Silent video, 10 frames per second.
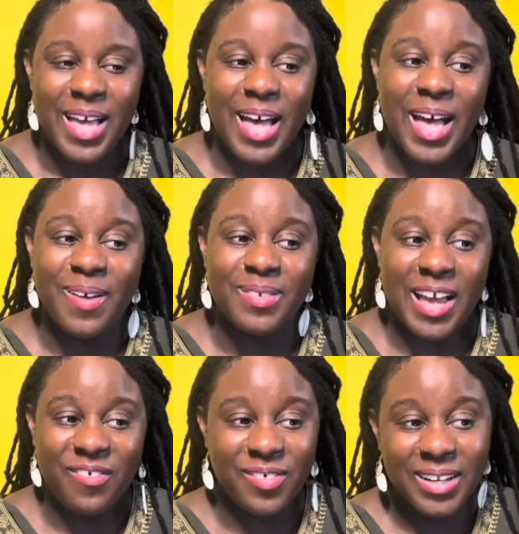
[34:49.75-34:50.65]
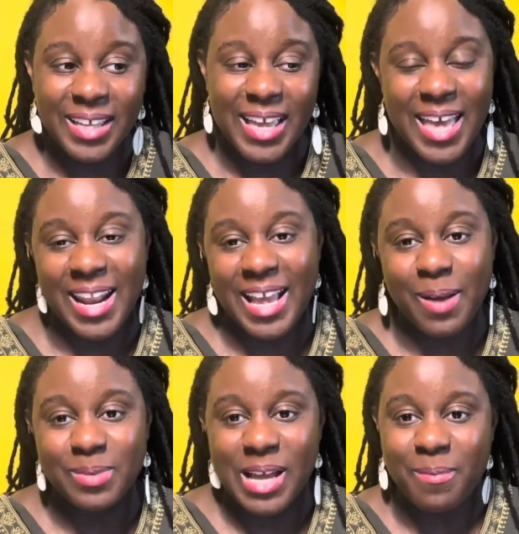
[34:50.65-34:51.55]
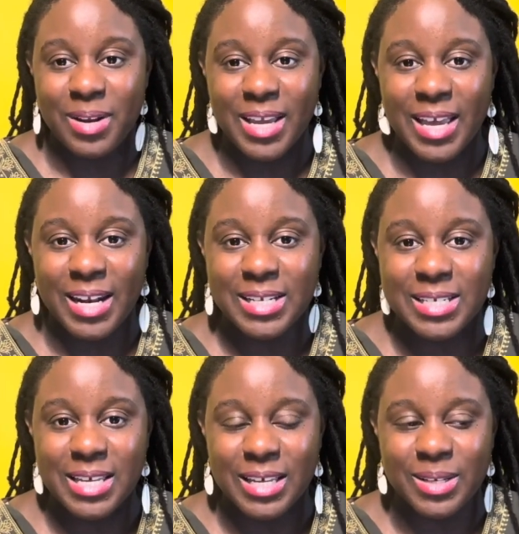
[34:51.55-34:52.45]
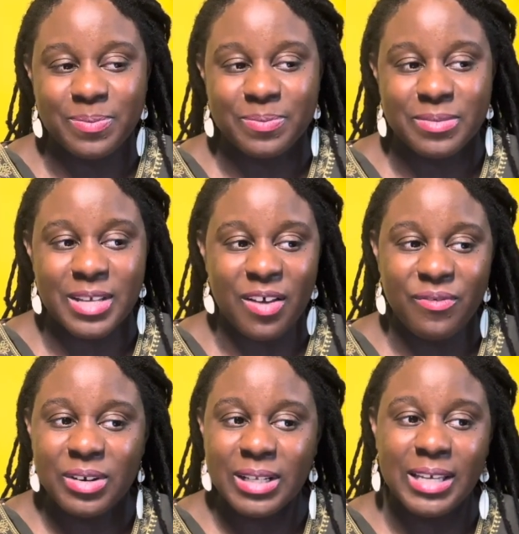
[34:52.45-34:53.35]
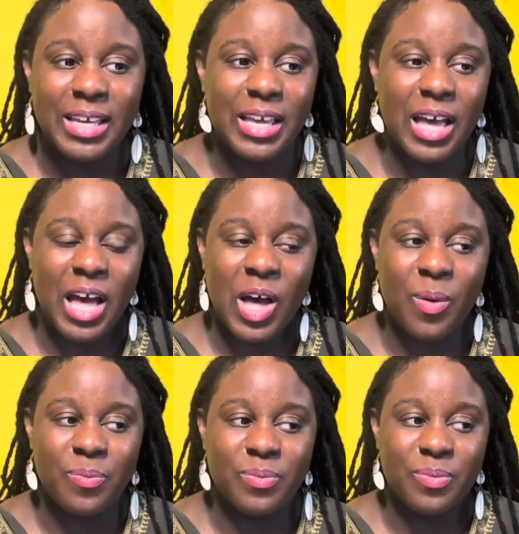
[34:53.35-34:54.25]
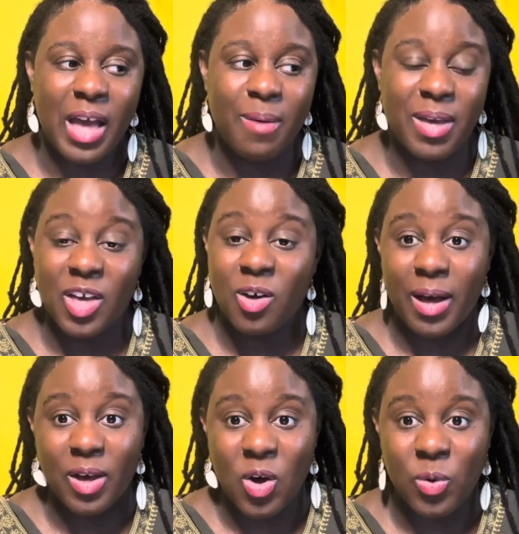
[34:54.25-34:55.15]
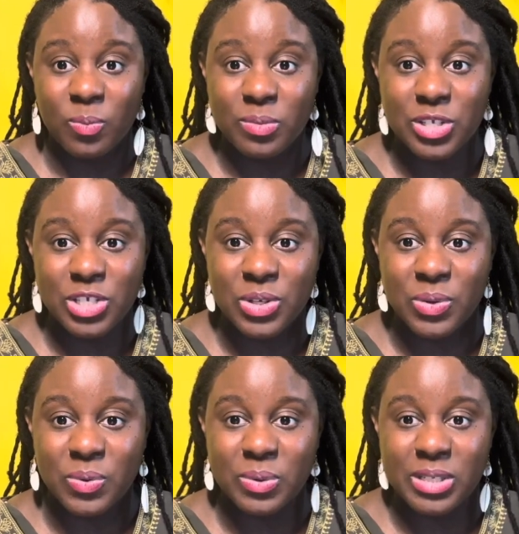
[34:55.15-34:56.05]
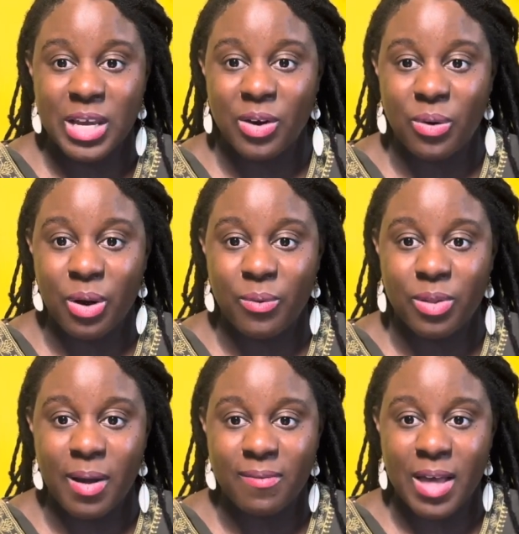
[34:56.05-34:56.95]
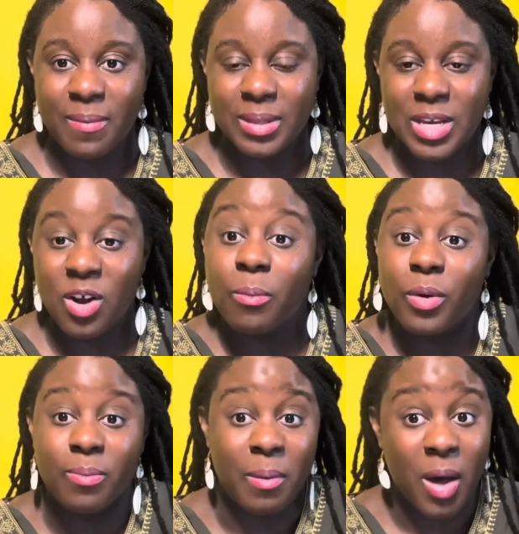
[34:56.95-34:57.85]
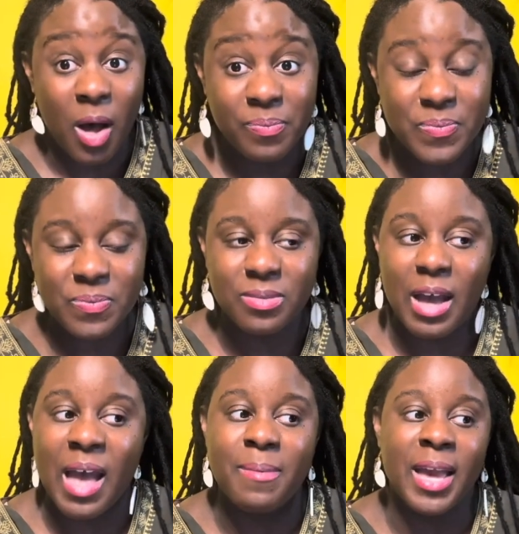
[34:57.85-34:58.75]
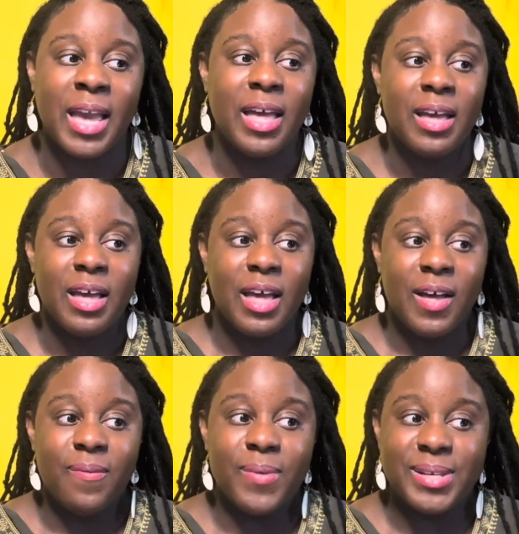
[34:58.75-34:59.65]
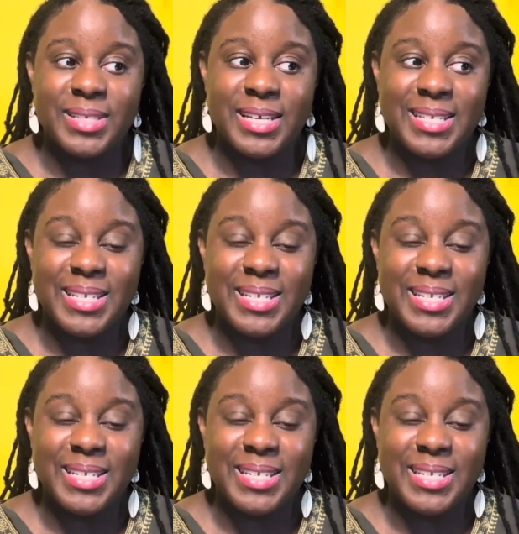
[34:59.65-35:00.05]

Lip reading: of definitely hitting up Dominica and Antigua. Definitely, I may go back home to St. Croix with my family or with my mom. I may visit